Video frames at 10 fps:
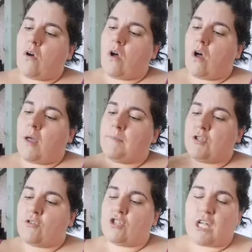I'm
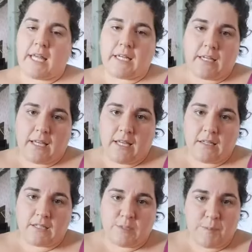sure Janet
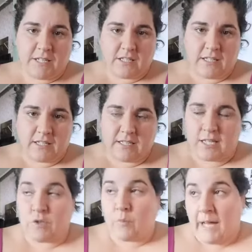can speak to this
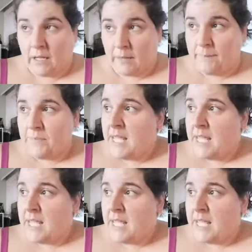as well,